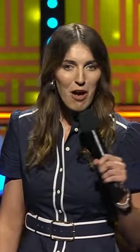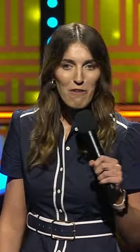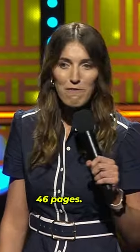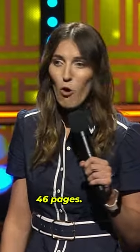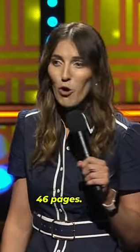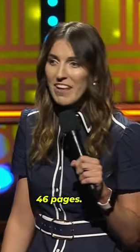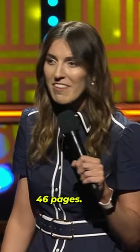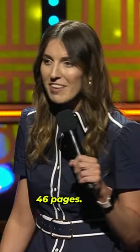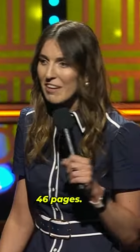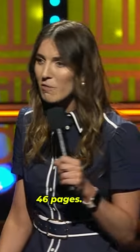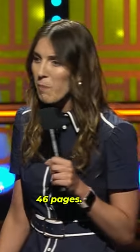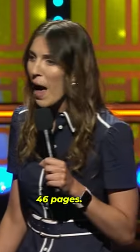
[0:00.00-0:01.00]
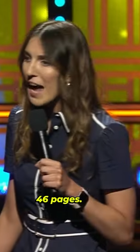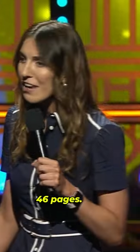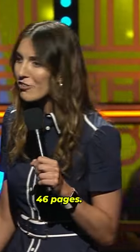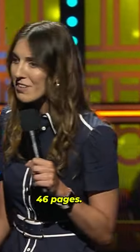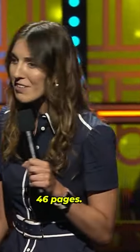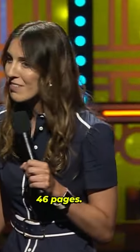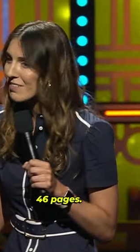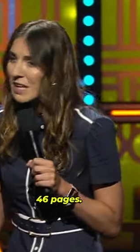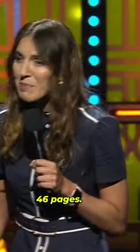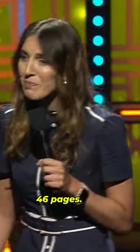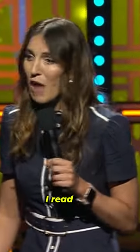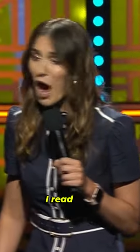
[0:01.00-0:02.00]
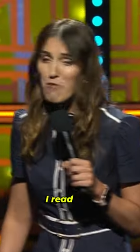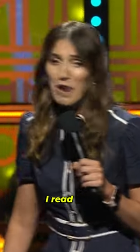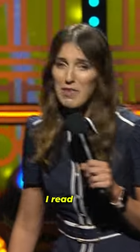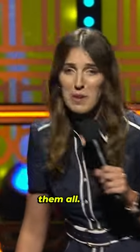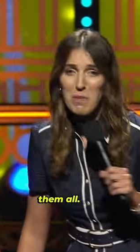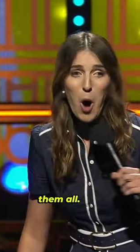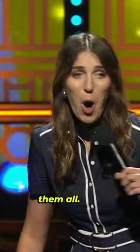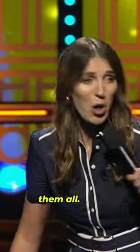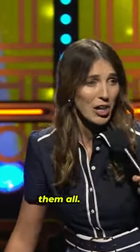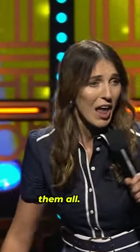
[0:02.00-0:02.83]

46 pages. I read them all.